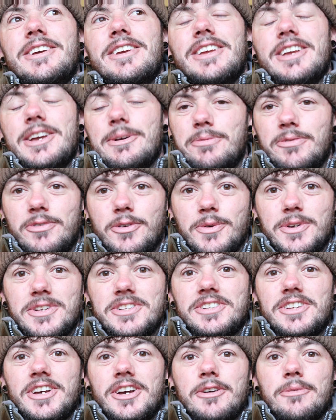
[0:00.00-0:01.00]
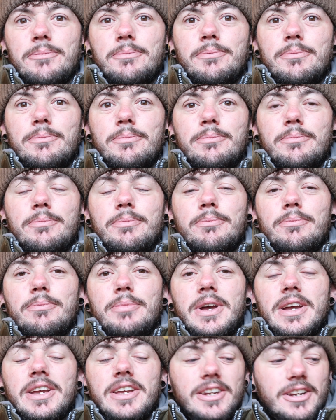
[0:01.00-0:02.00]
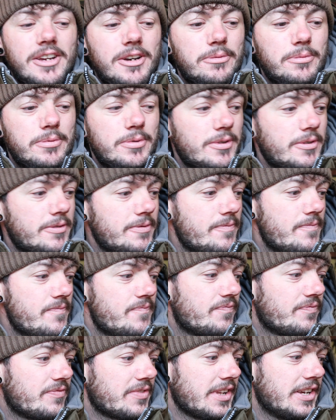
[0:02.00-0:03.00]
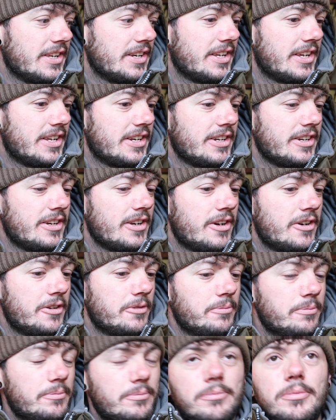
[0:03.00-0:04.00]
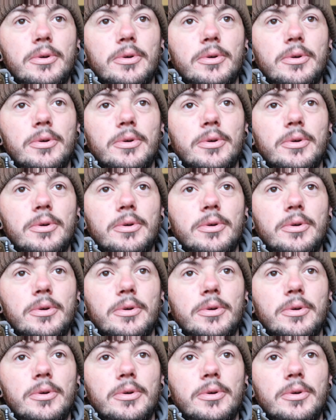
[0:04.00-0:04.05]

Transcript: Yeah, before we start packing up and heading home.